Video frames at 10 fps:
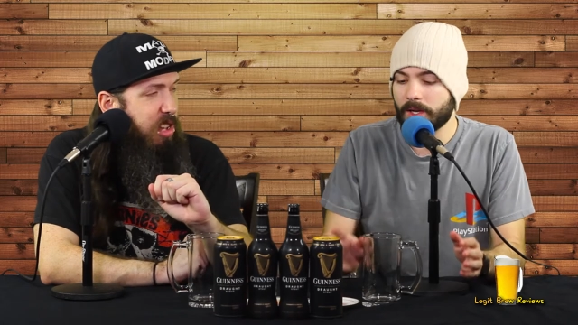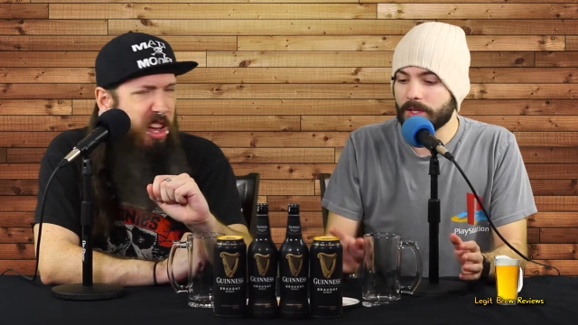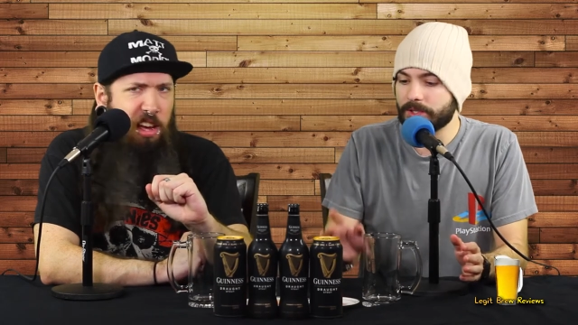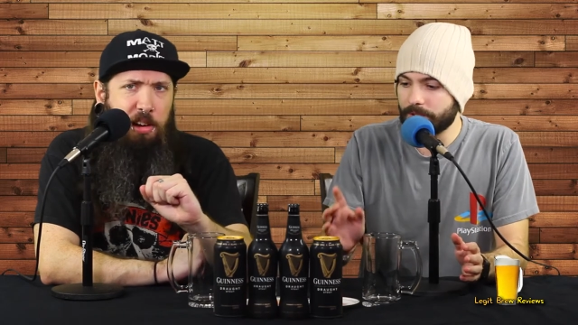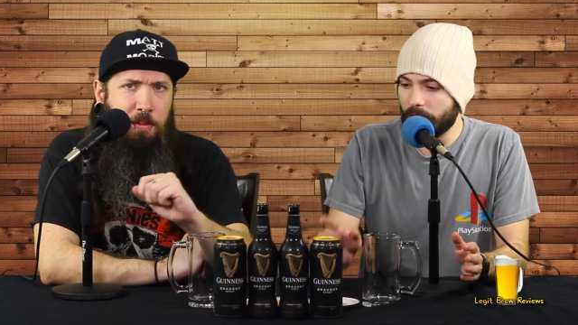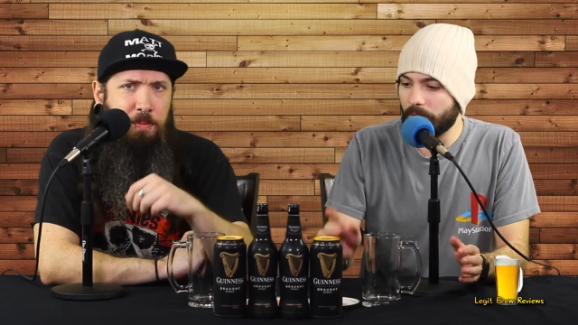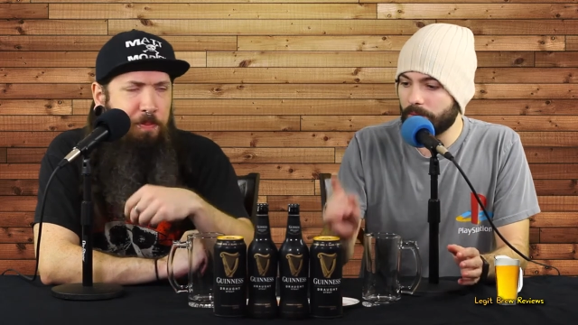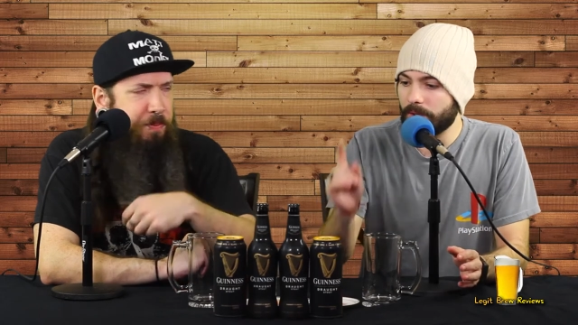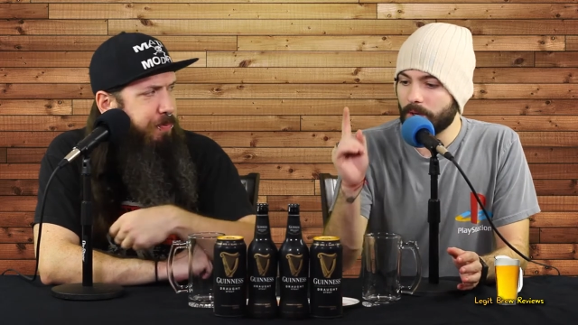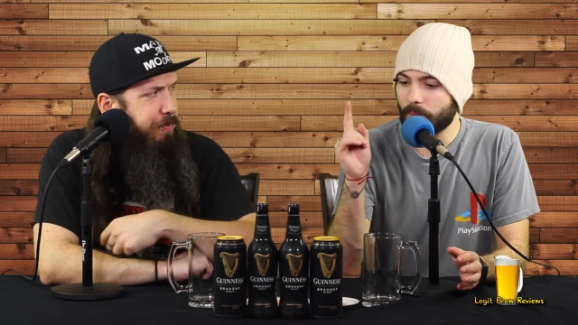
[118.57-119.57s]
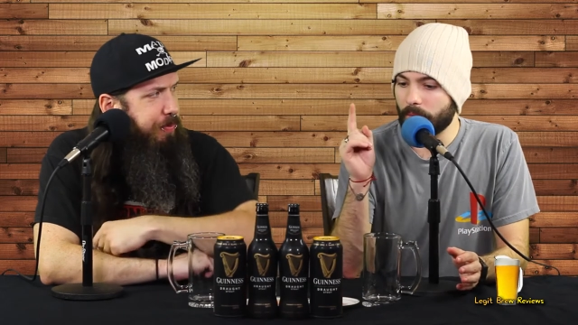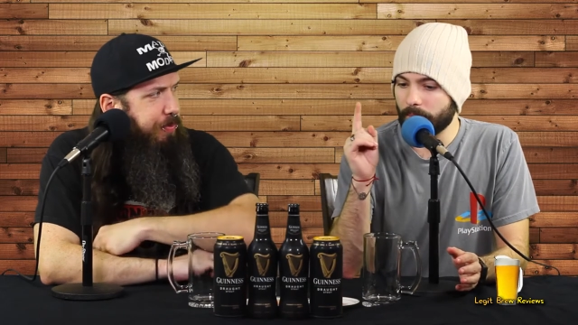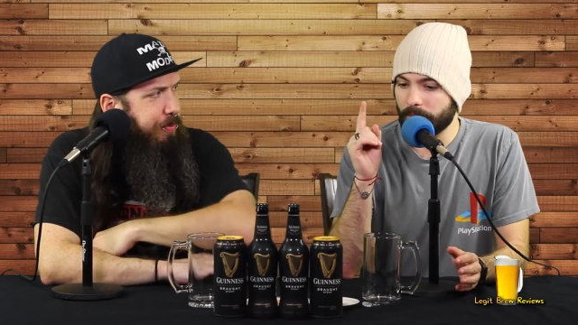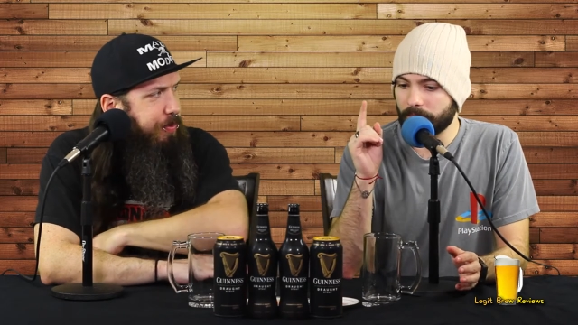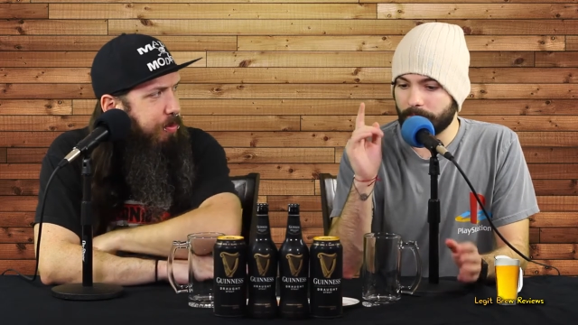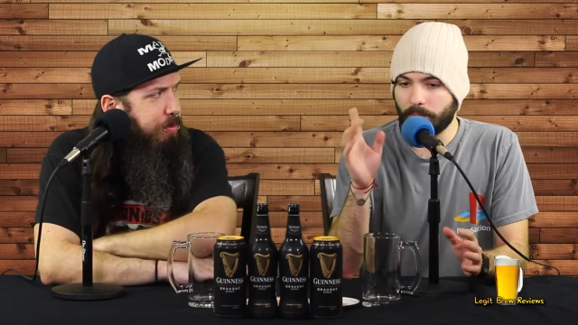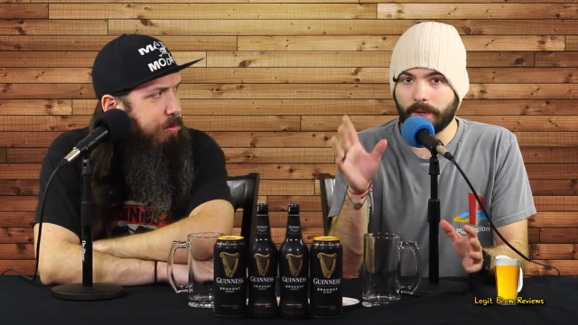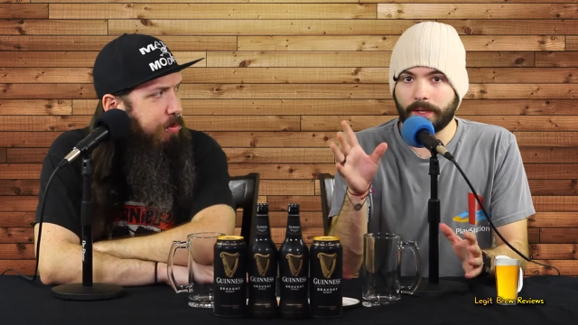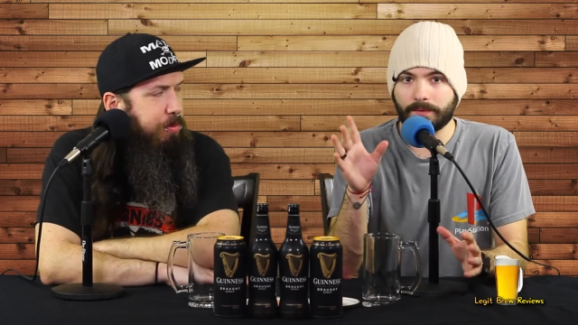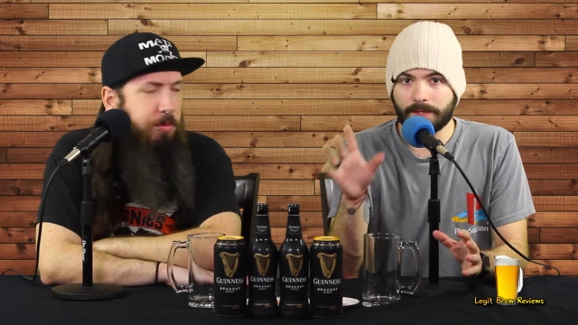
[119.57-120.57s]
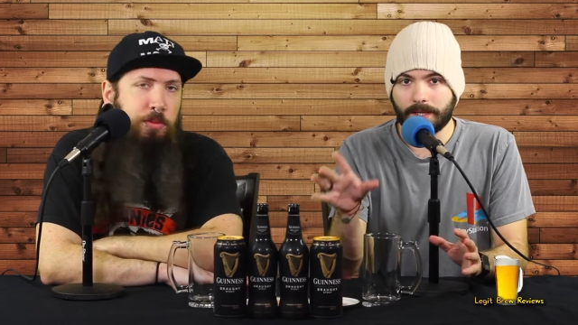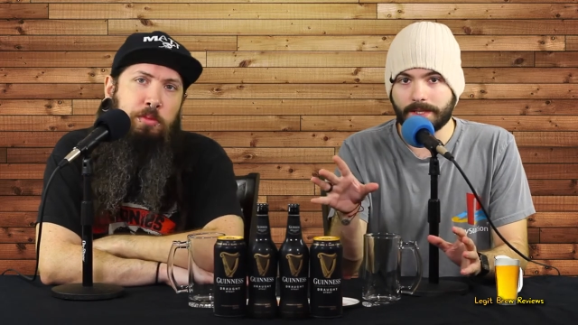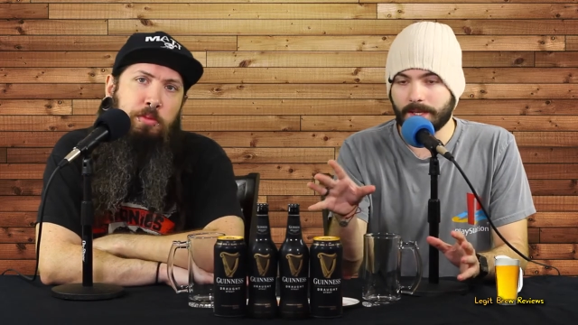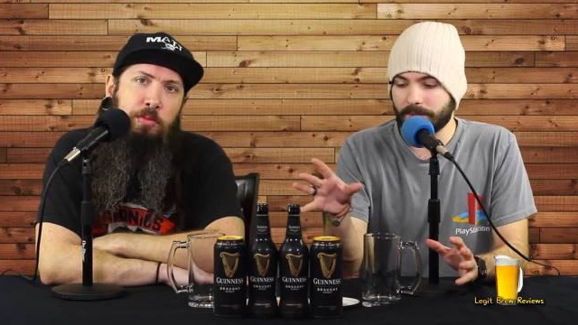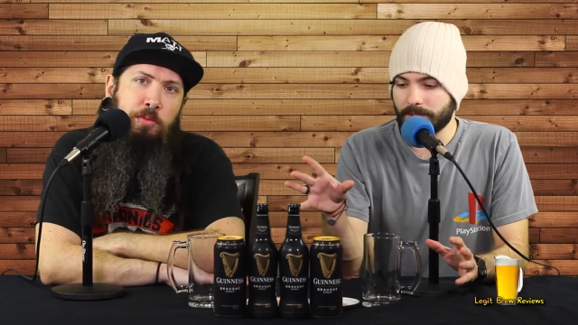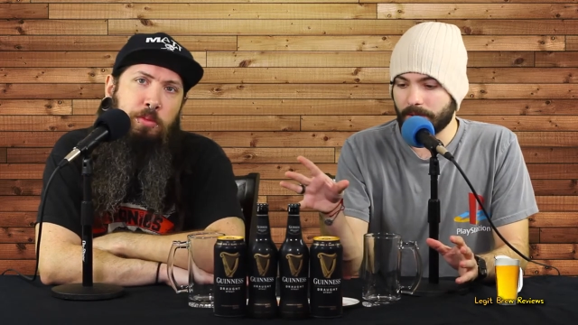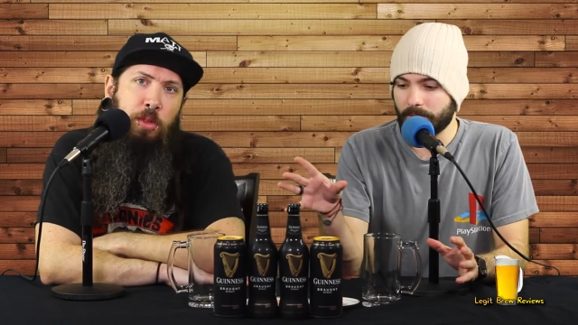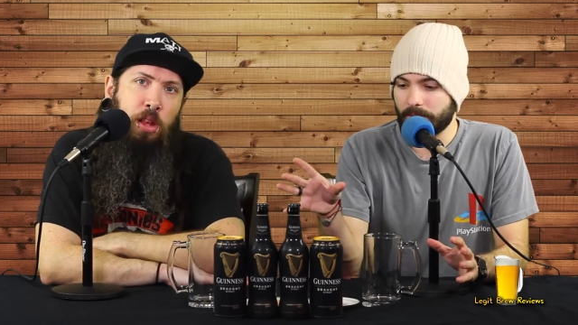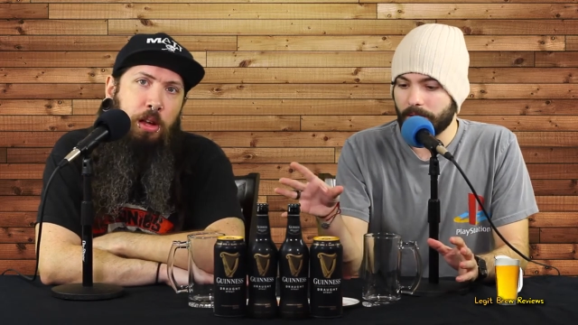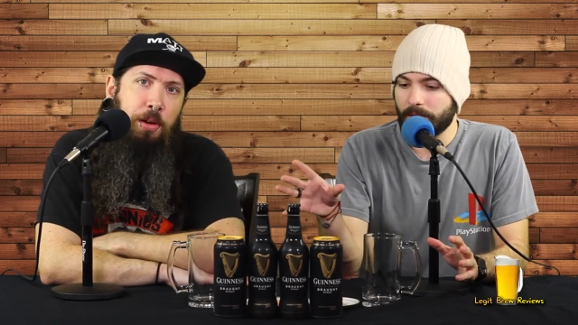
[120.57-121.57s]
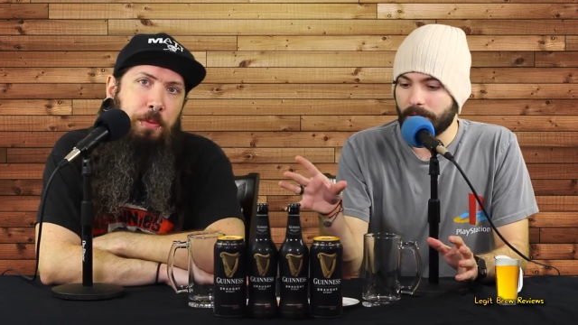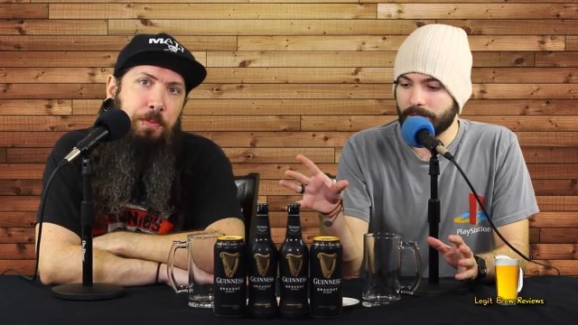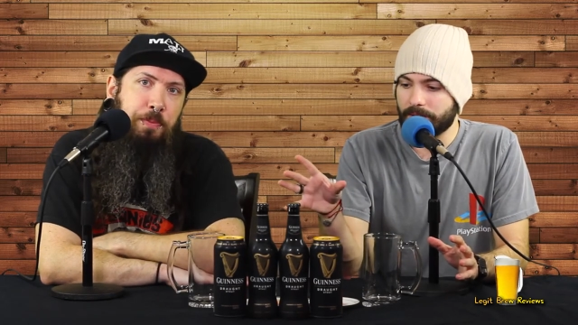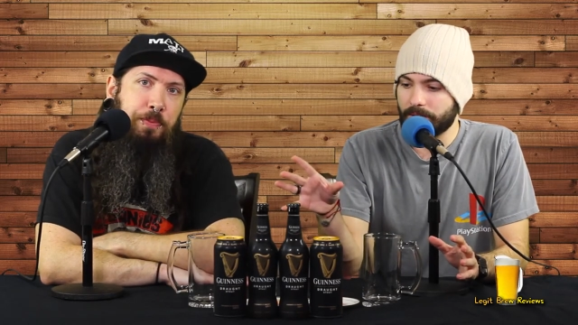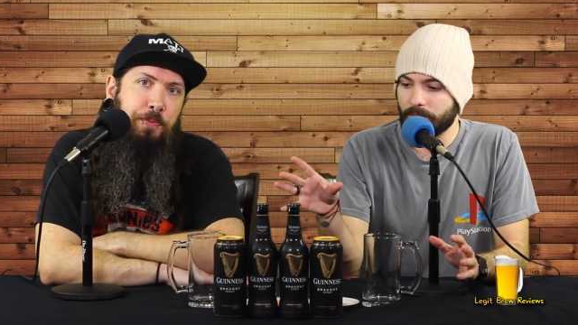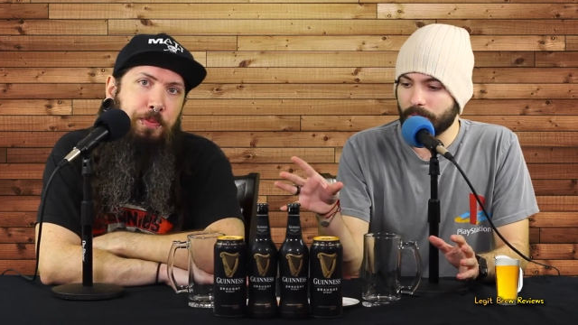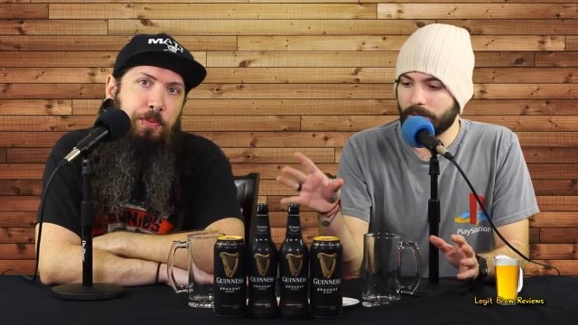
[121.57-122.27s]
Speaker 1: Yeah. So the point of today's episode is to